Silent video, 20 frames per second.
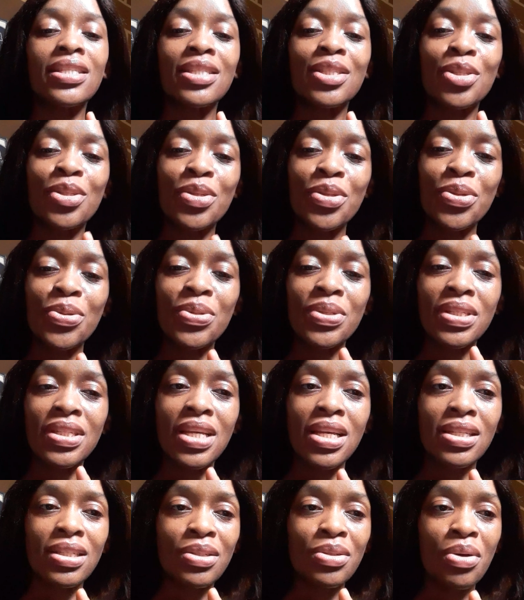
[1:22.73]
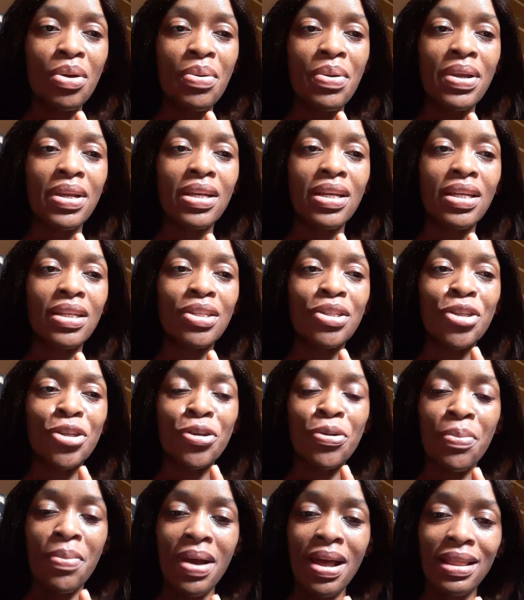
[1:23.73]
Do you say sorry to
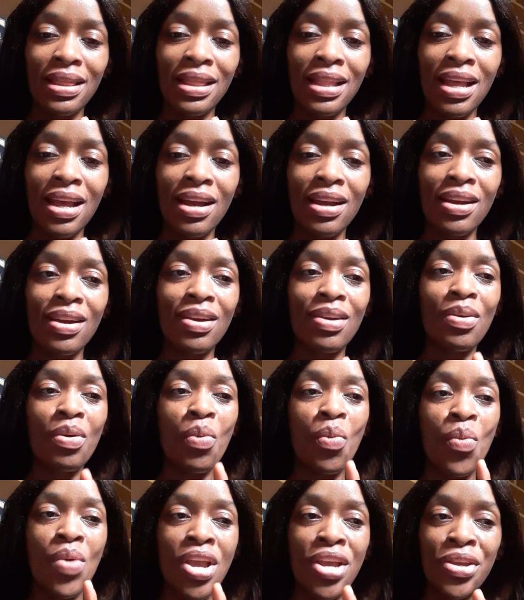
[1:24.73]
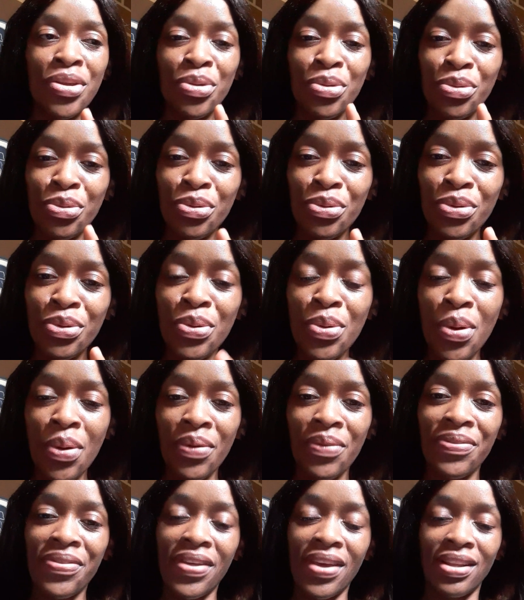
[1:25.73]
your partner when you do the
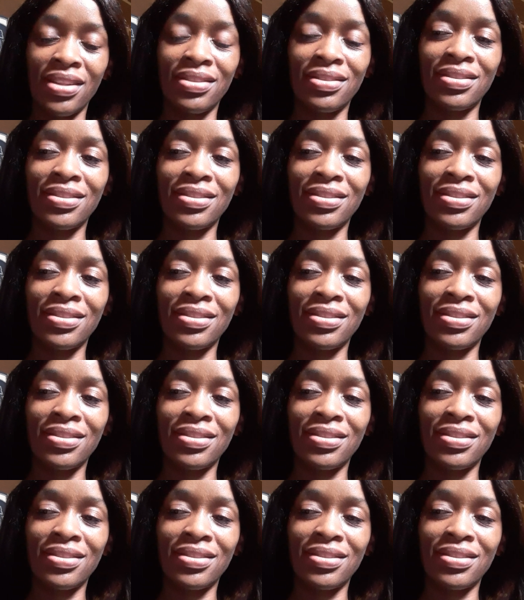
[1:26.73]
wrong thing?